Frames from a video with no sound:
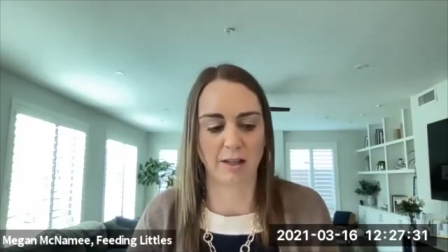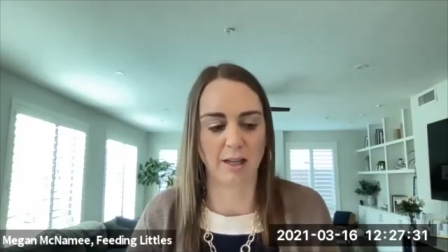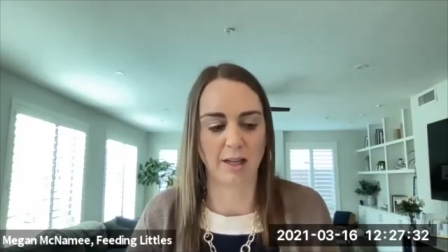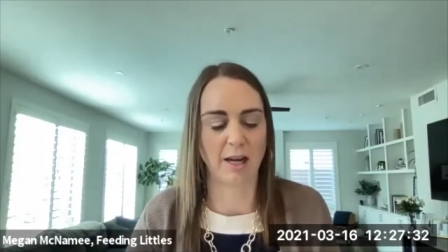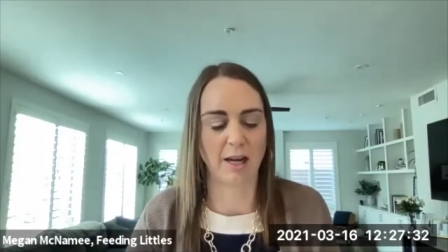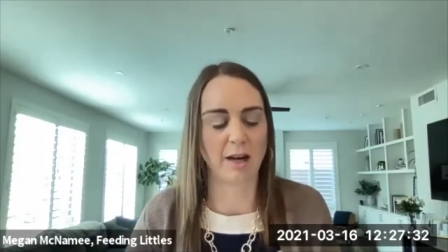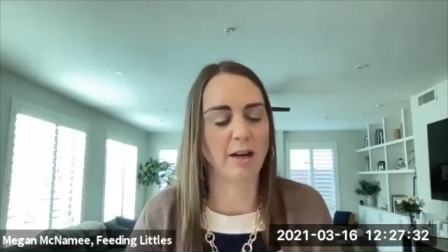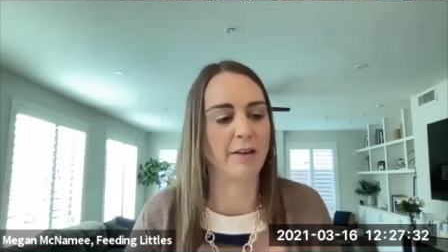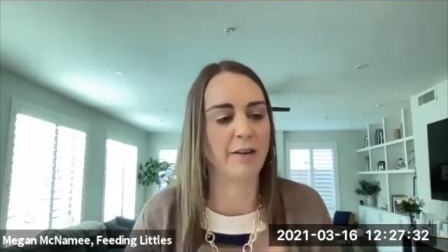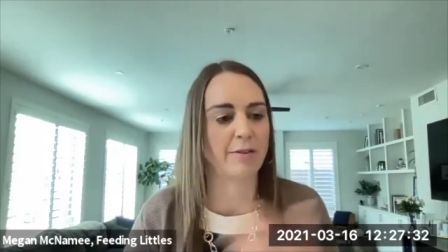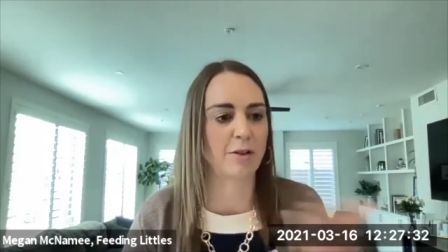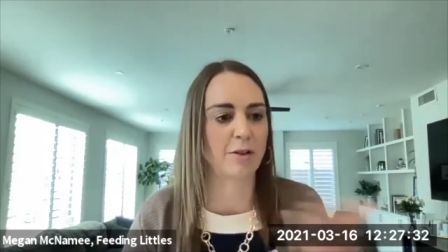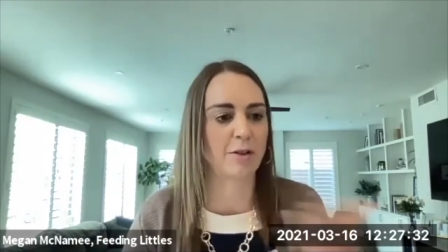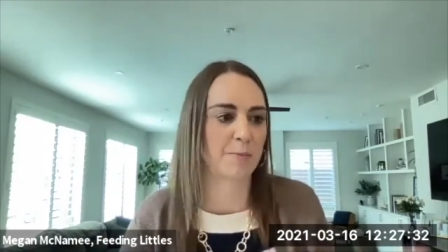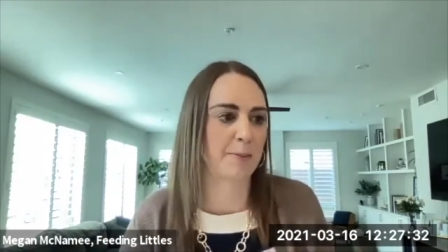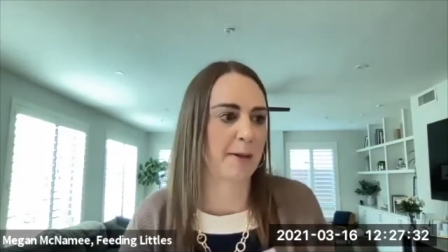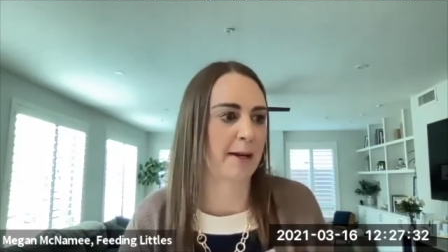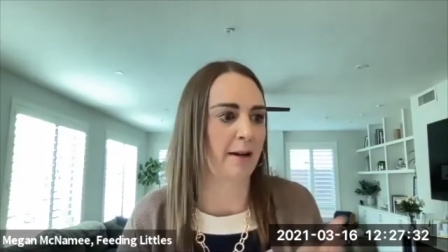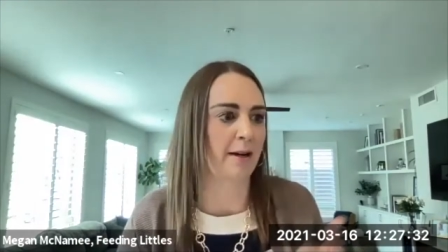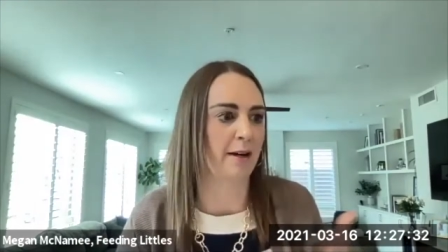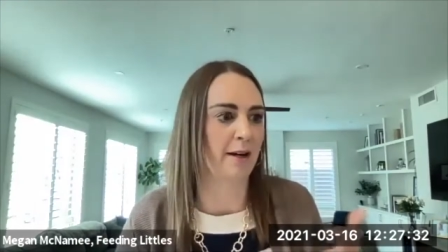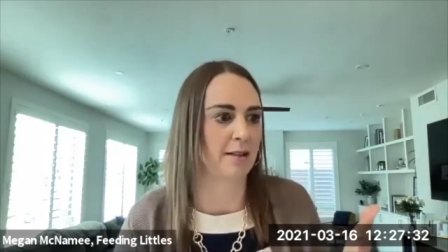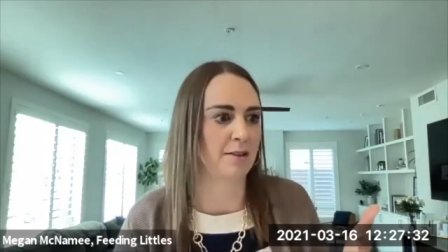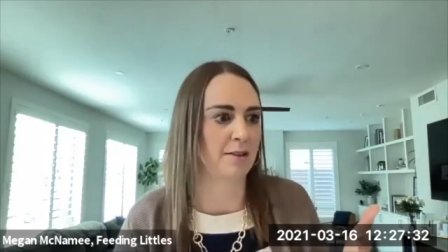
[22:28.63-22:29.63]
caregivers
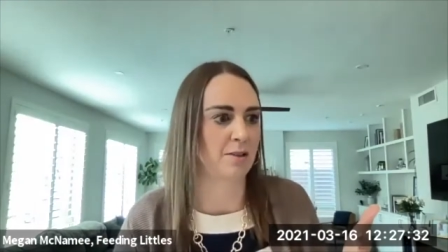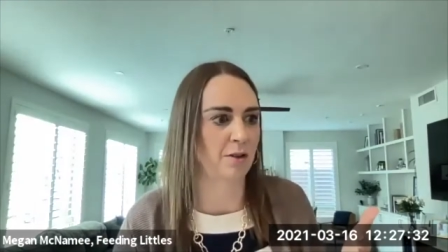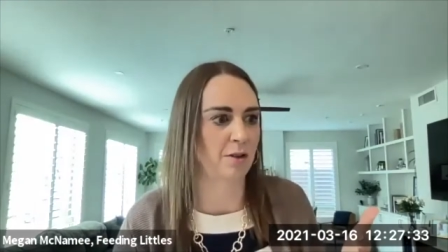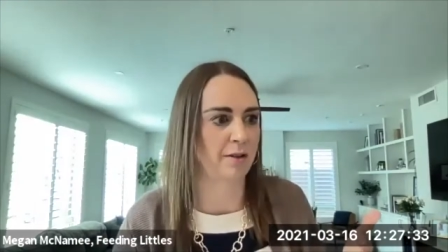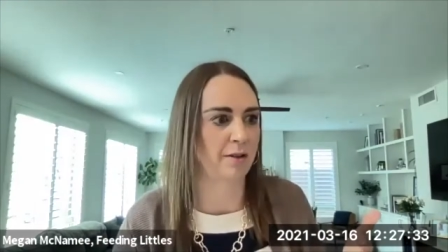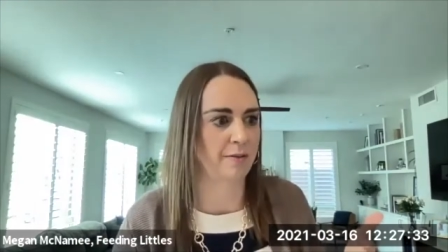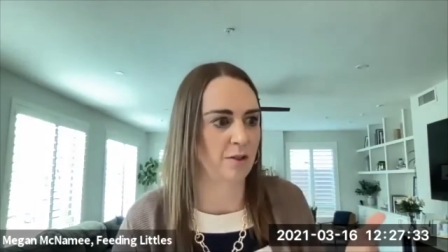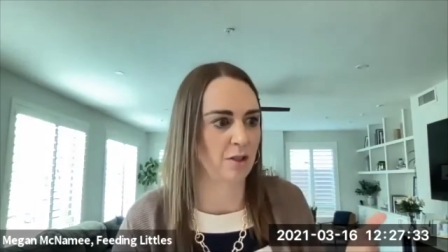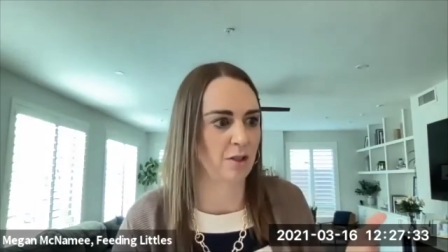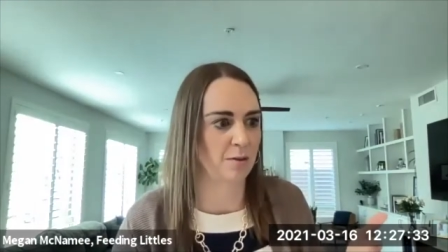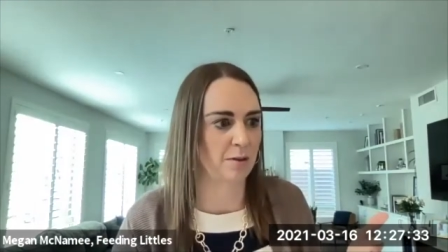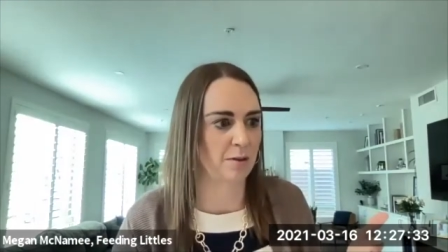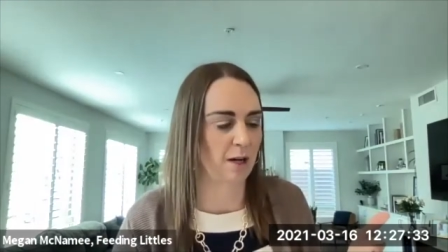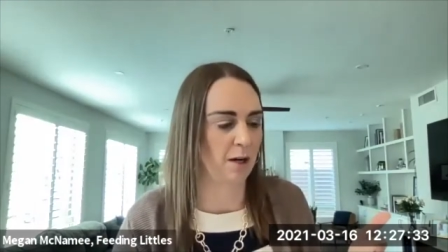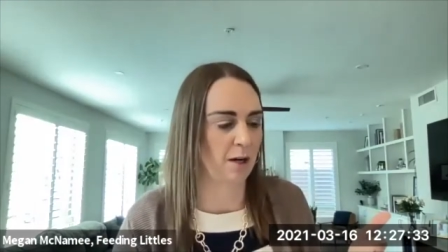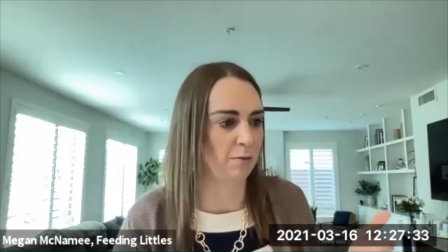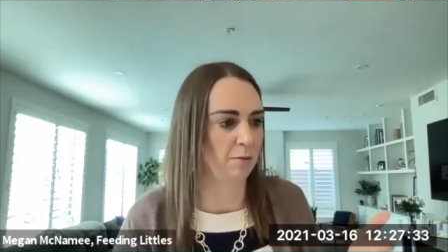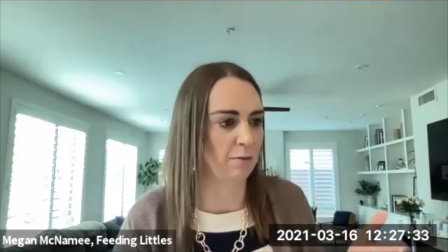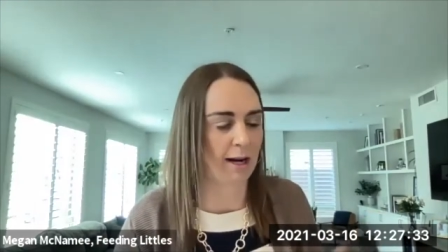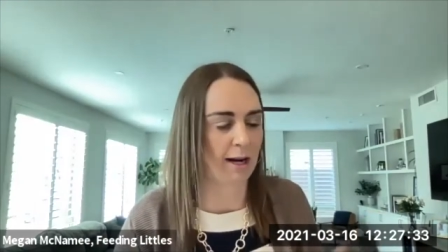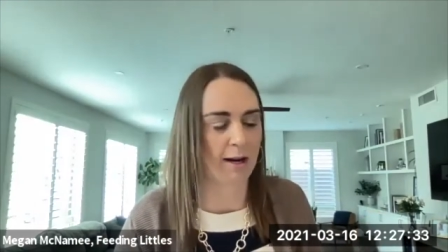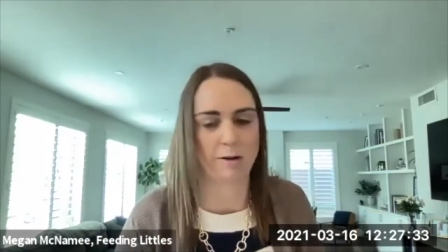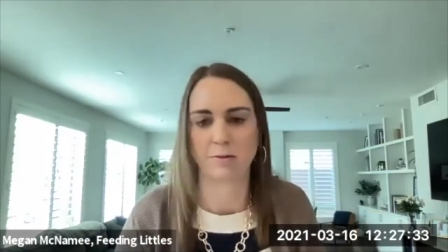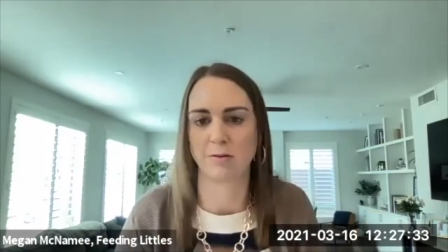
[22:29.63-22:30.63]
parents or even just
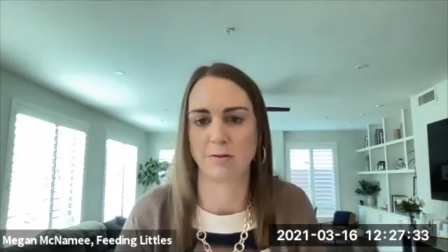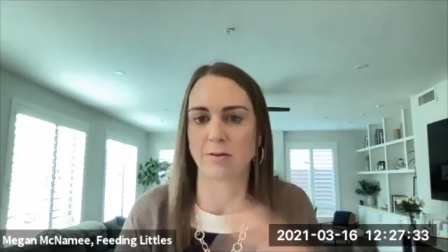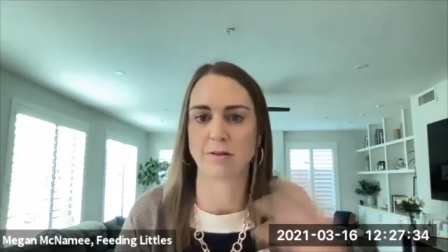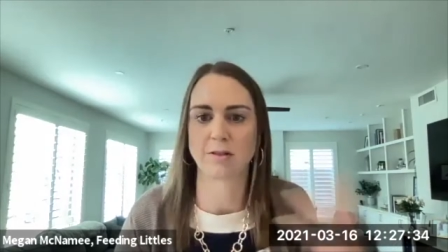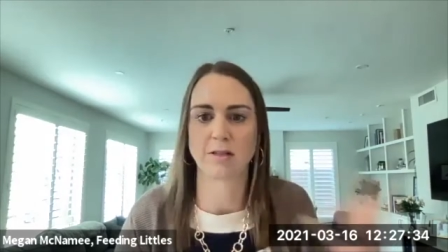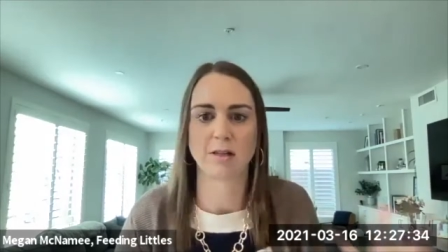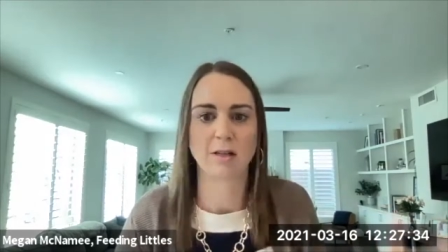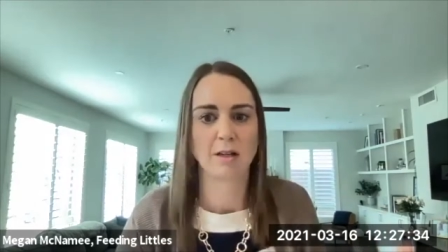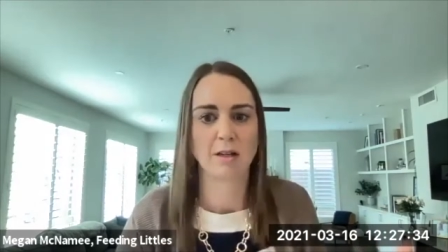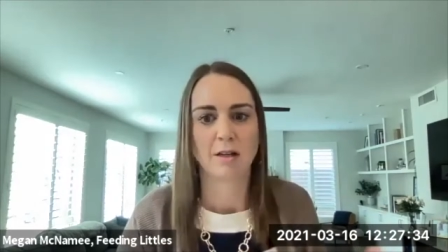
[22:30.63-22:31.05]
around